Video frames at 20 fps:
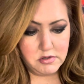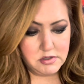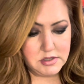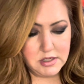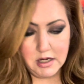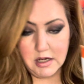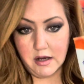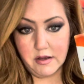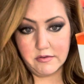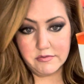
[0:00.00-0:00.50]

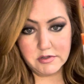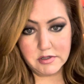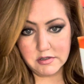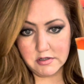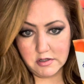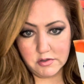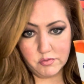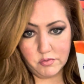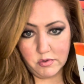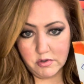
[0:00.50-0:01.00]
St. Ives is
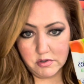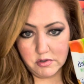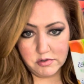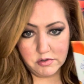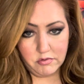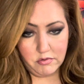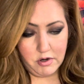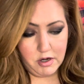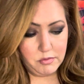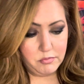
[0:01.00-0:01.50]
just one of those
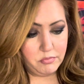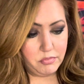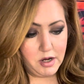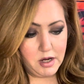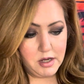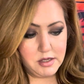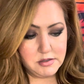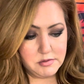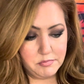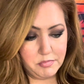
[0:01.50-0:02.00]
great
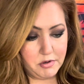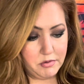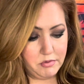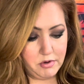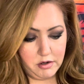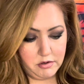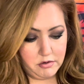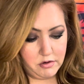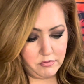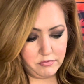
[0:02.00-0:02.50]
brands, been
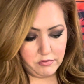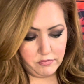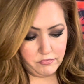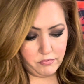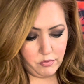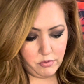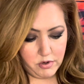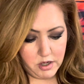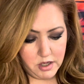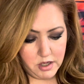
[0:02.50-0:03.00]
around over
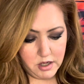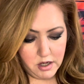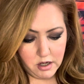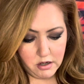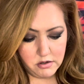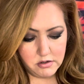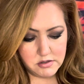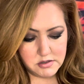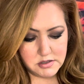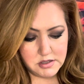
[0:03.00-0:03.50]
40
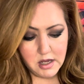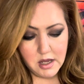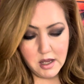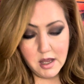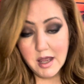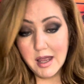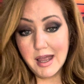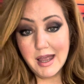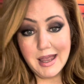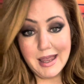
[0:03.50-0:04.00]
years,
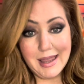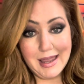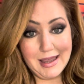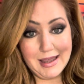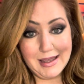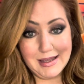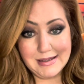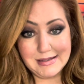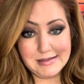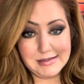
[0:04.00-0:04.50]

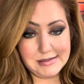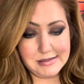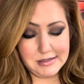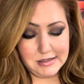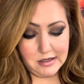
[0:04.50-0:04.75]
and